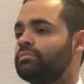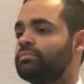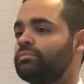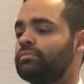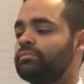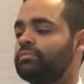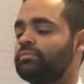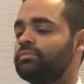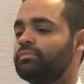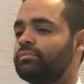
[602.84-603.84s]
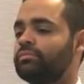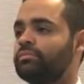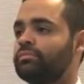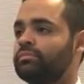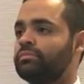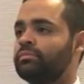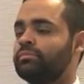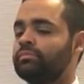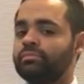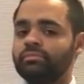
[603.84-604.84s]

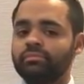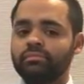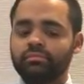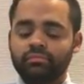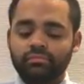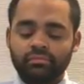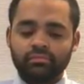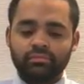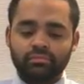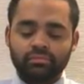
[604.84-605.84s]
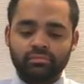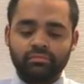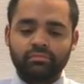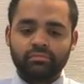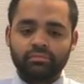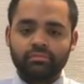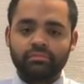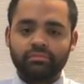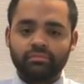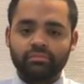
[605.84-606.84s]

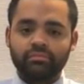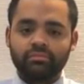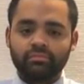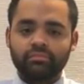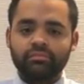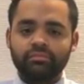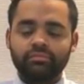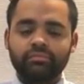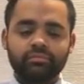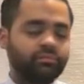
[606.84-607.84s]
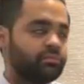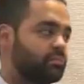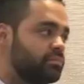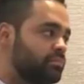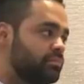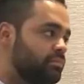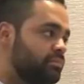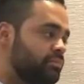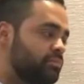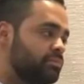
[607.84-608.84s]

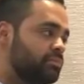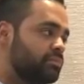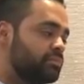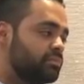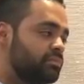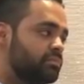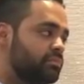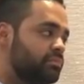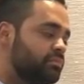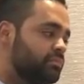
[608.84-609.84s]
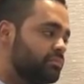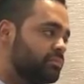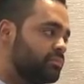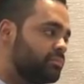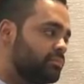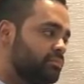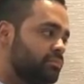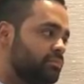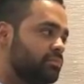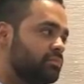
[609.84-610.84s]
No words are spoken by the person on screen.